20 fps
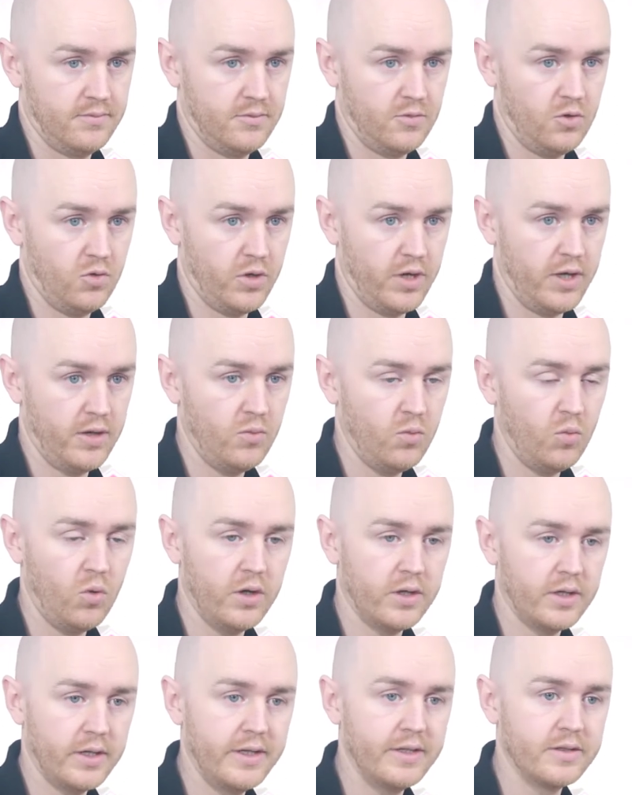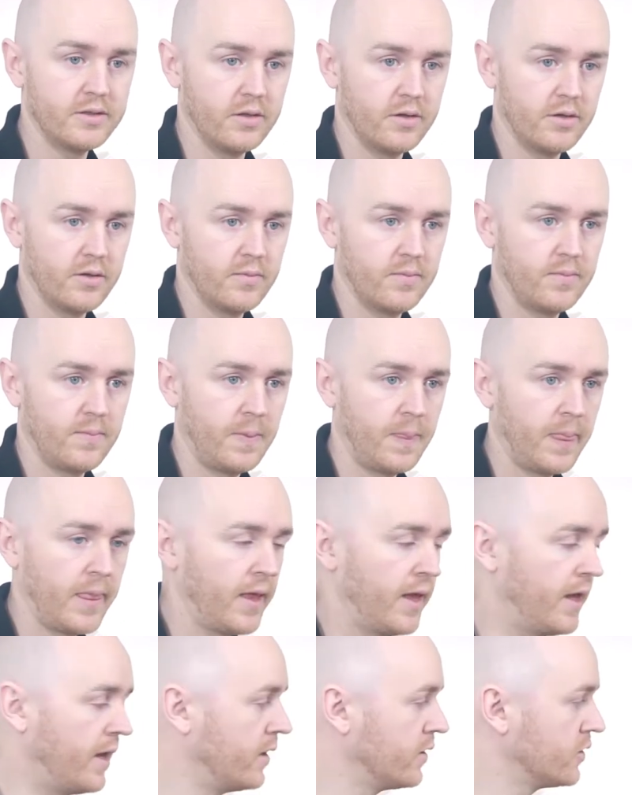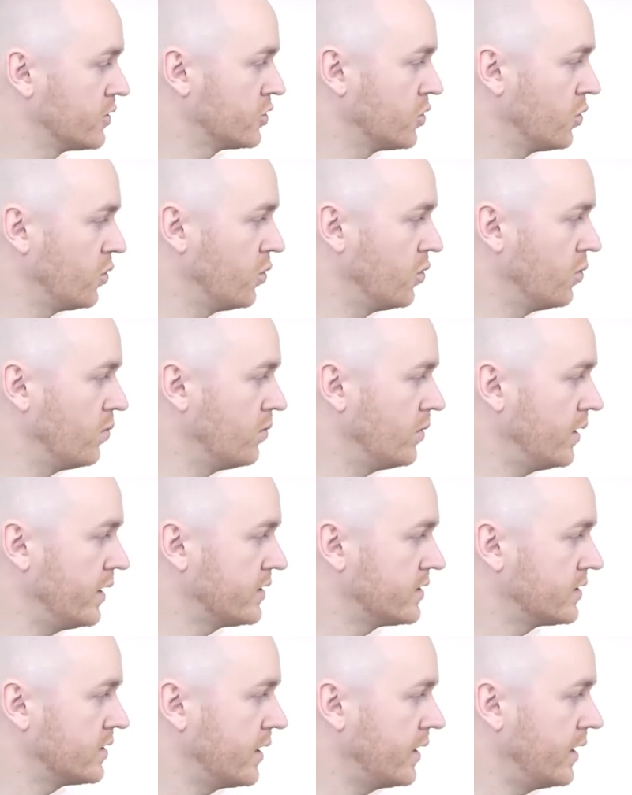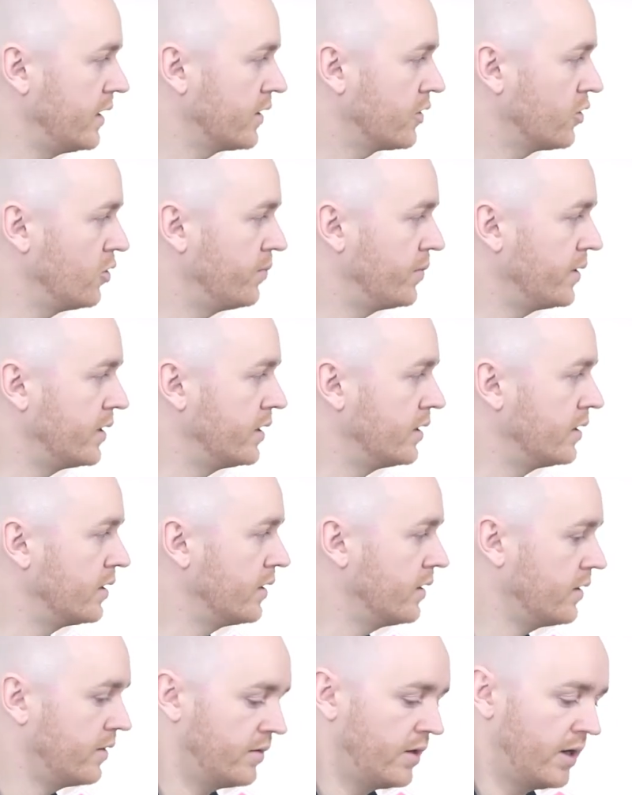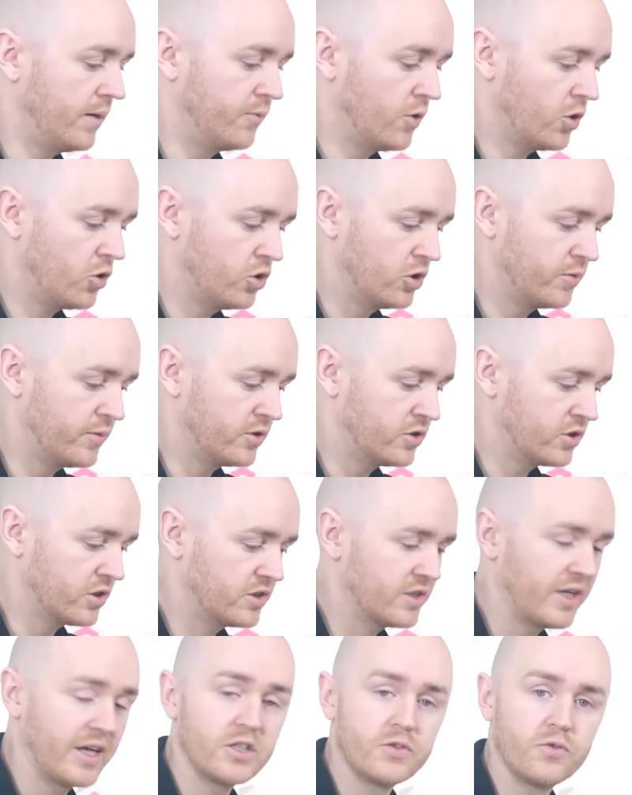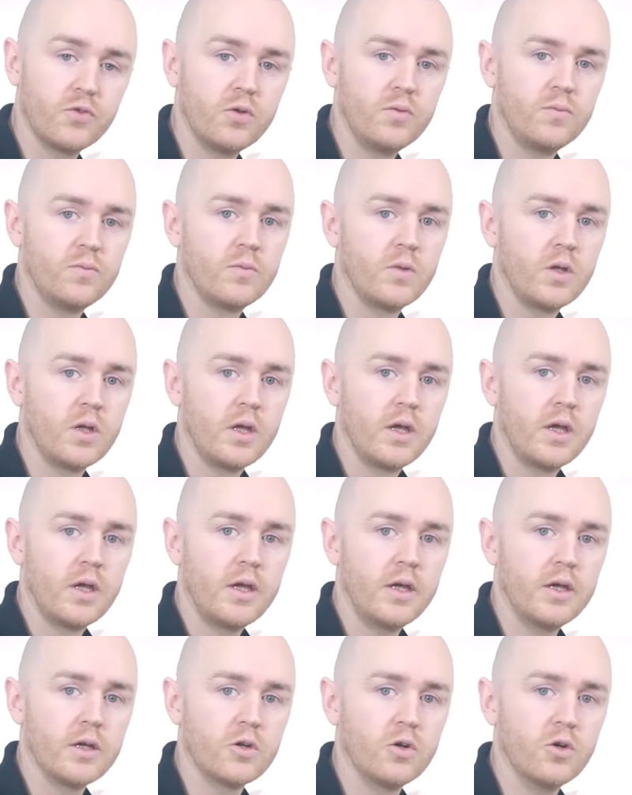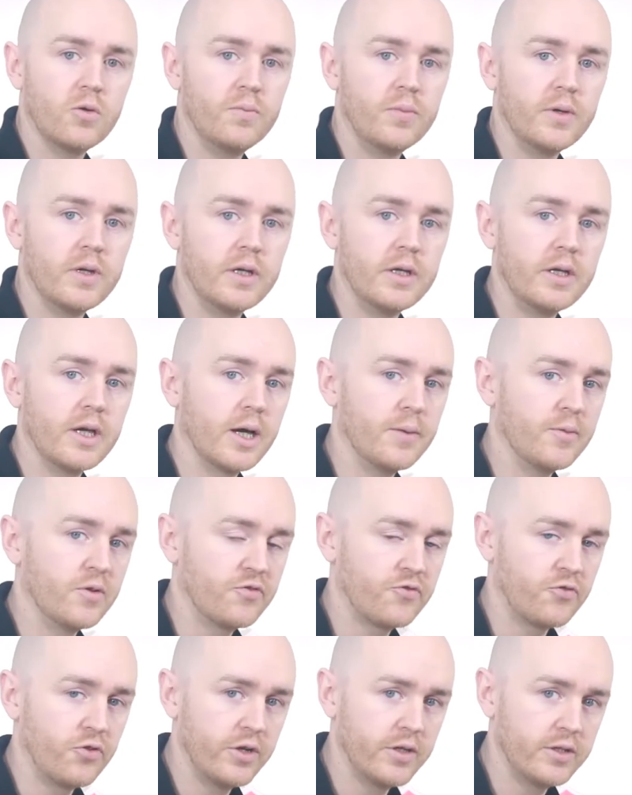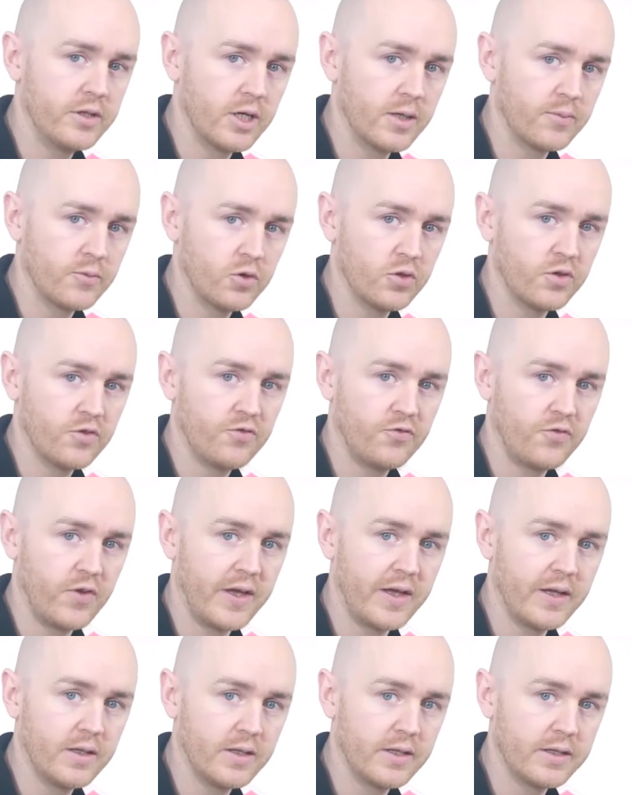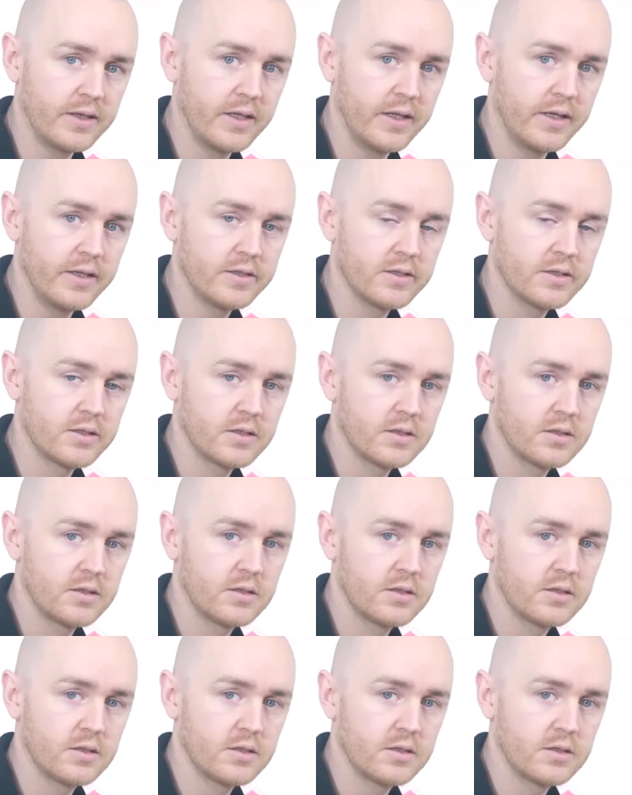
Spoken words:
Okay, what is it? So let's say it could be, I'm not going to be successful. It could be, I'm afraid that I'm going to fail at this.